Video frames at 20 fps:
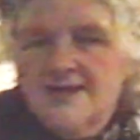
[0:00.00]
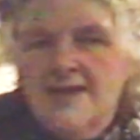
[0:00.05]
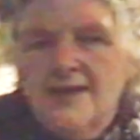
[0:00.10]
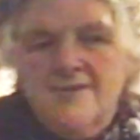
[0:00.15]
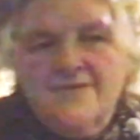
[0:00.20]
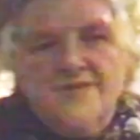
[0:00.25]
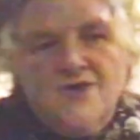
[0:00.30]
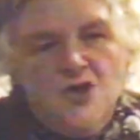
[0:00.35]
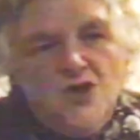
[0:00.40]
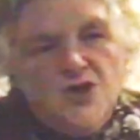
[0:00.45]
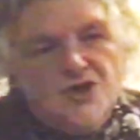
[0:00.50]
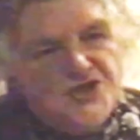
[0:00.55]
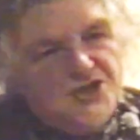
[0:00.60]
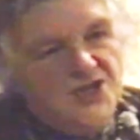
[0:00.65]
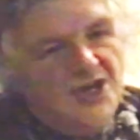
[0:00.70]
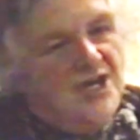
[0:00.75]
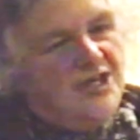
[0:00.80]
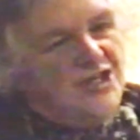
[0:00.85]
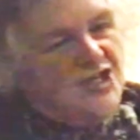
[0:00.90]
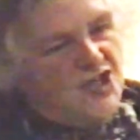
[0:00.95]
Now, of
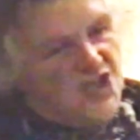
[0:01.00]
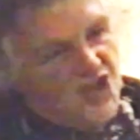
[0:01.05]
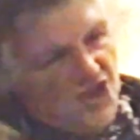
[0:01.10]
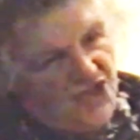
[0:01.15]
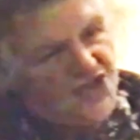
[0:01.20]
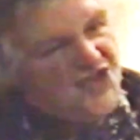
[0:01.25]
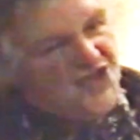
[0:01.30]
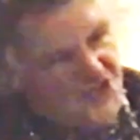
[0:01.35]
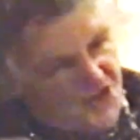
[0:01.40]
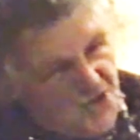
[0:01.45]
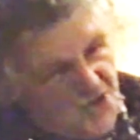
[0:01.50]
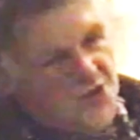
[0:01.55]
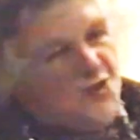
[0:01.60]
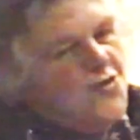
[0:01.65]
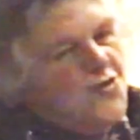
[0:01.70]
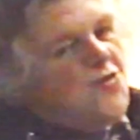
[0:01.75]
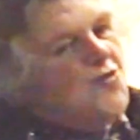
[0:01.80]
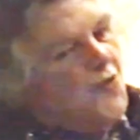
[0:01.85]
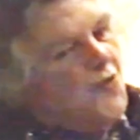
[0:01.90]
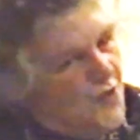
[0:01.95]
course, just
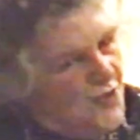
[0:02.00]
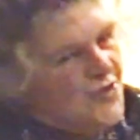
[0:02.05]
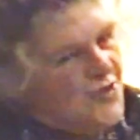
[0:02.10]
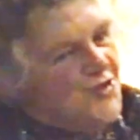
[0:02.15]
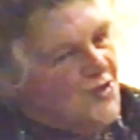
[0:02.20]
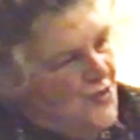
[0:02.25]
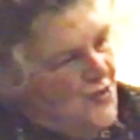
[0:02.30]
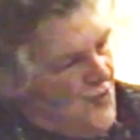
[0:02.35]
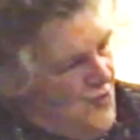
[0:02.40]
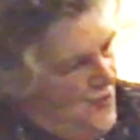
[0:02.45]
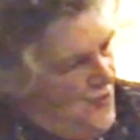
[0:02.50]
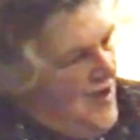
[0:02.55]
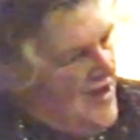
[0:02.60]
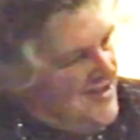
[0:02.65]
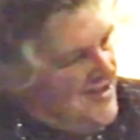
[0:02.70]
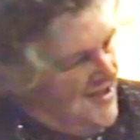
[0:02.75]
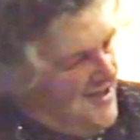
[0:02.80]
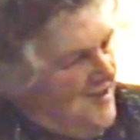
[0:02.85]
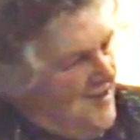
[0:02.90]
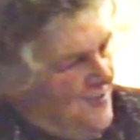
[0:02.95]
who would do the
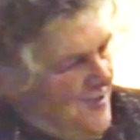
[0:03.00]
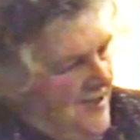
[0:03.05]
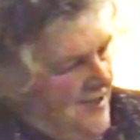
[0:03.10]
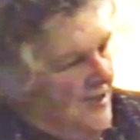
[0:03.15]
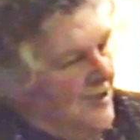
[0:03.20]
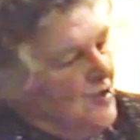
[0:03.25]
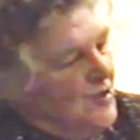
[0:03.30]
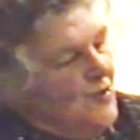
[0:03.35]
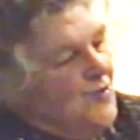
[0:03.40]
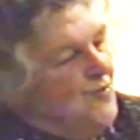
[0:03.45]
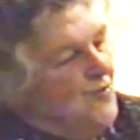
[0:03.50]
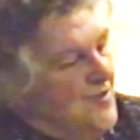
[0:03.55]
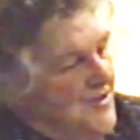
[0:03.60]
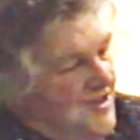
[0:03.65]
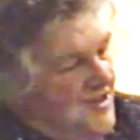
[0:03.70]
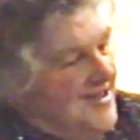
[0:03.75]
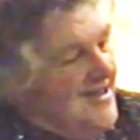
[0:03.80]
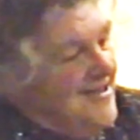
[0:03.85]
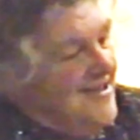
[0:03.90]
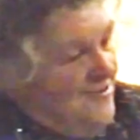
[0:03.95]
rescuing and who'd
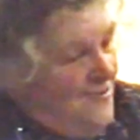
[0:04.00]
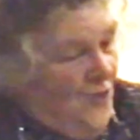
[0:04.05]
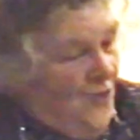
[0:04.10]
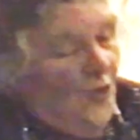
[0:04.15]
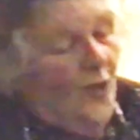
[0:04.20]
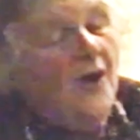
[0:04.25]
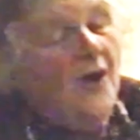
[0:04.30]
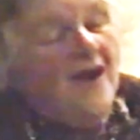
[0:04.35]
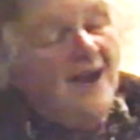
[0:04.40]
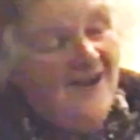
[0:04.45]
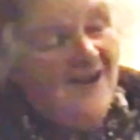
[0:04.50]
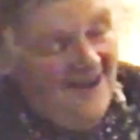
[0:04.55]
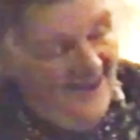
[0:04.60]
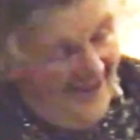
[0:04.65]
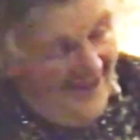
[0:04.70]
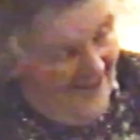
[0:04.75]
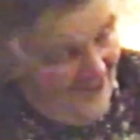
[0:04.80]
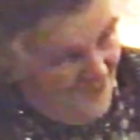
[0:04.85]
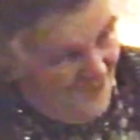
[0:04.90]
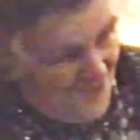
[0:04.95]
be the hero,
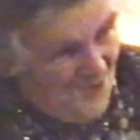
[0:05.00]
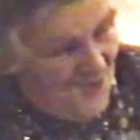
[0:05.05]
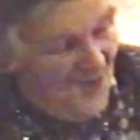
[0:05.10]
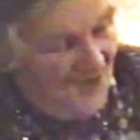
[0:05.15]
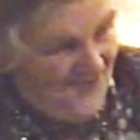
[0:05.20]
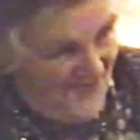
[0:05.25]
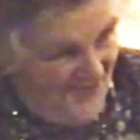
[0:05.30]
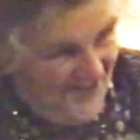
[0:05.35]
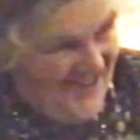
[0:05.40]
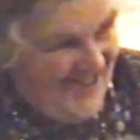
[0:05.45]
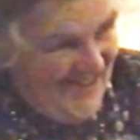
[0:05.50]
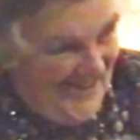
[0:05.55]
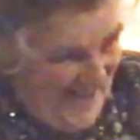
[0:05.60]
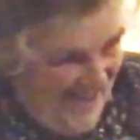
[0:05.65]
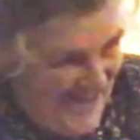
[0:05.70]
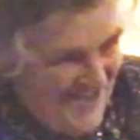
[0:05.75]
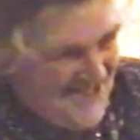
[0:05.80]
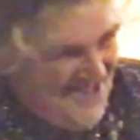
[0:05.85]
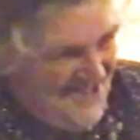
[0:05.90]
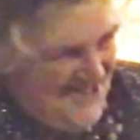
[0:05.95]
I would want the
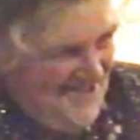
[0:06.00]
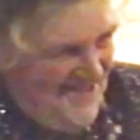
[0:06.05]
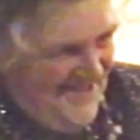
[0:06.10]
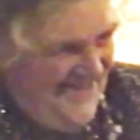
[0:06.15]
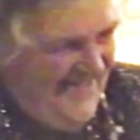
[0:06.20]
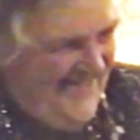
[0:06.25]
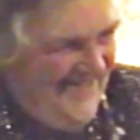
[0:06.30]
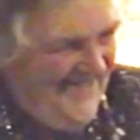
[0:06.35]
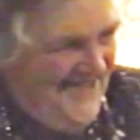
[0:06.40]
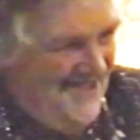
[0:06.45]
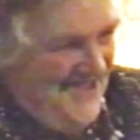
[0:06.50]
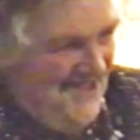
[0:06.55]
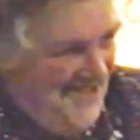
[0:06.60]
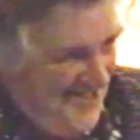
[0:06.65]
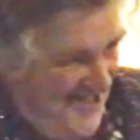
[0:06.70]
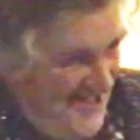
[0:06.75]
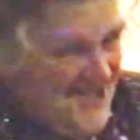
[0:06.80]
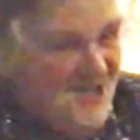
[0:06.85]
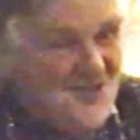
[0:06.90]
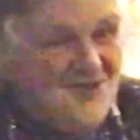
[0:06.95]
class to
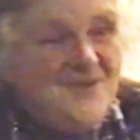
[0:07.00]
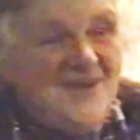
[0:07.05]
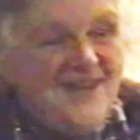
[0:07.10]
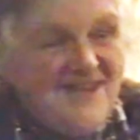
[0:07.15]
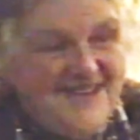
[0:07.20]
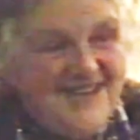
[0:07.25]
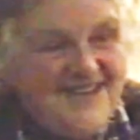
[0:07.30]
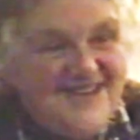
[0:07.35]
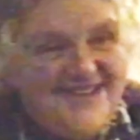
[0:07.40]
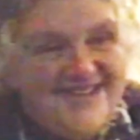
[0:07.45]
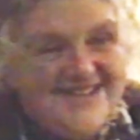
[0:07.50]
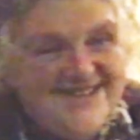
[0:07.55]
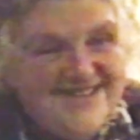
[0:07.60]
teach me.